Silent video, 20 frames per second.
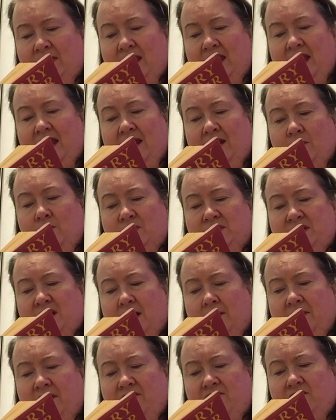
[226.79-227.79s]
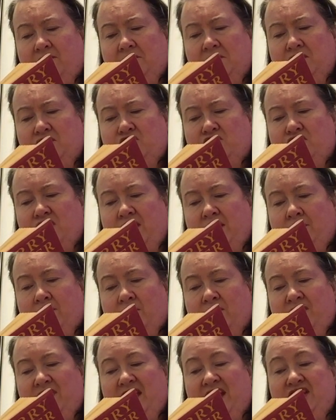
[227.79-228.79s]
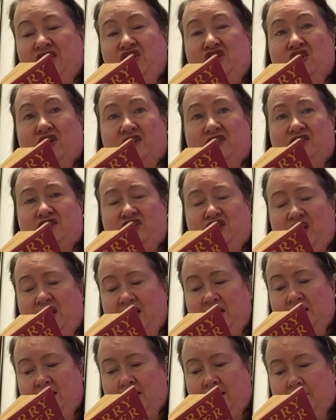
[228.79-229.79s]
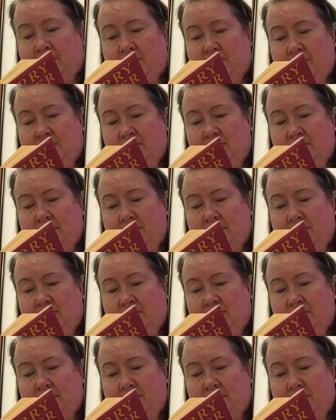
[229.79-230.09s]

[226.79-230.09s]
And it was coming from the chamber they'd just chained up.